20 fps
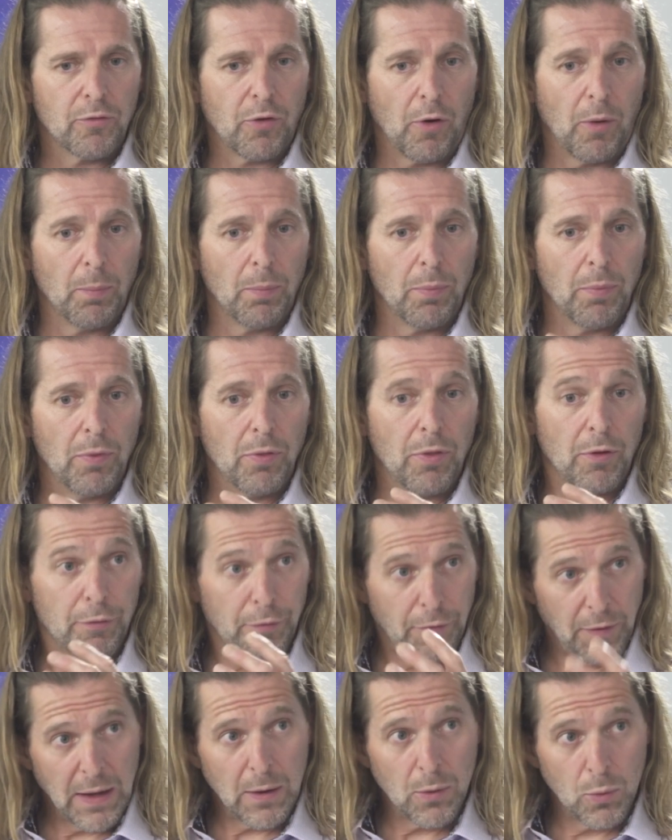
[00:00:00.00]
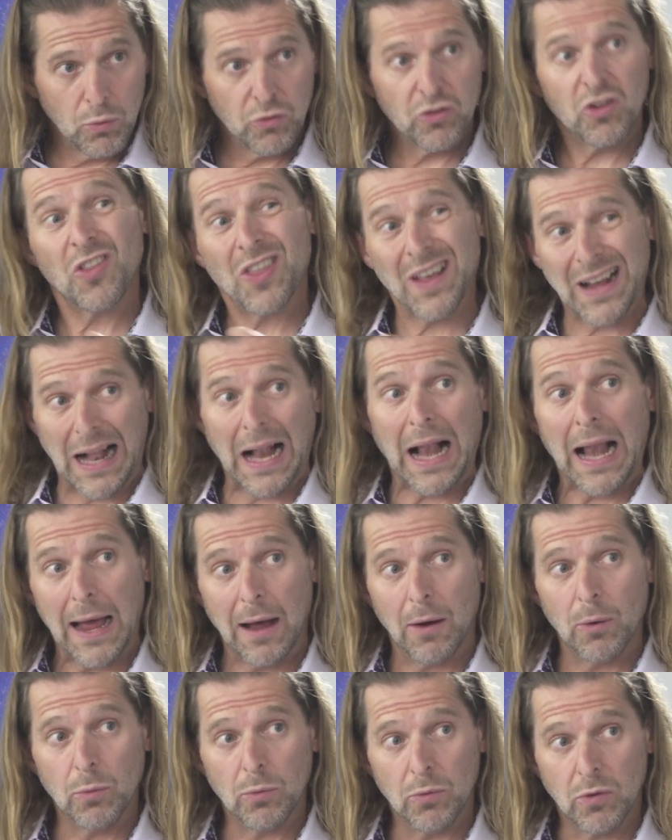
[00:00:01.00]
from the field to the
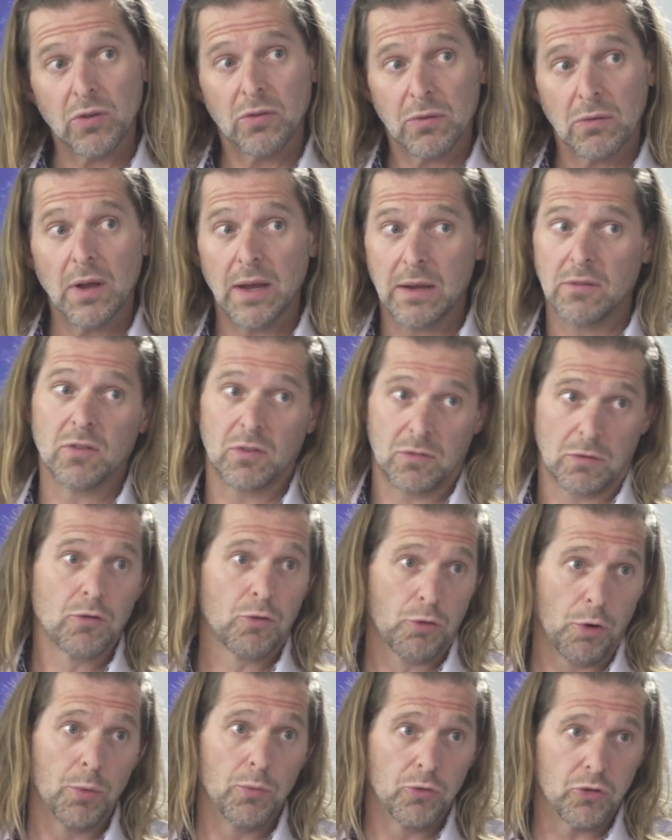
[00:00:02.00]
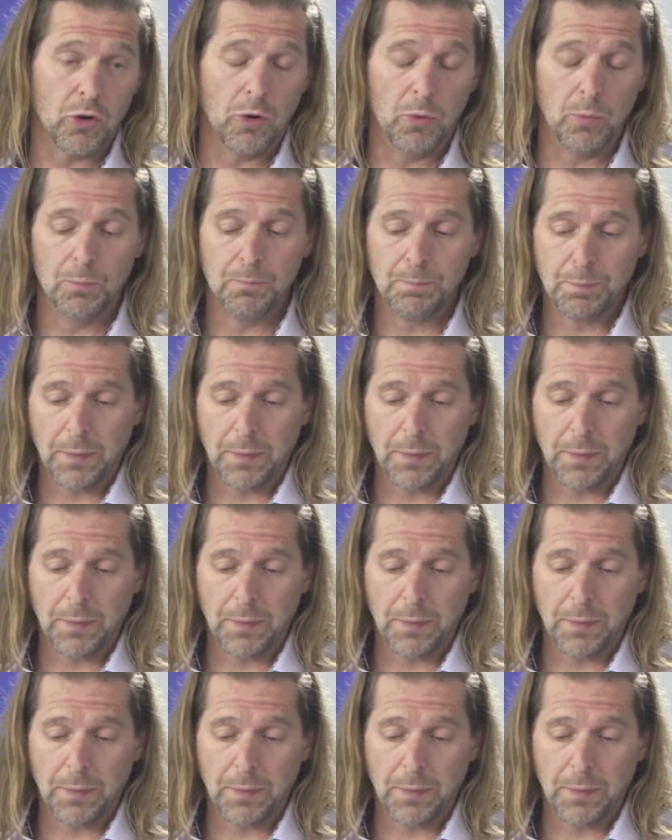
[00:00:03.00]
cloud is crucial.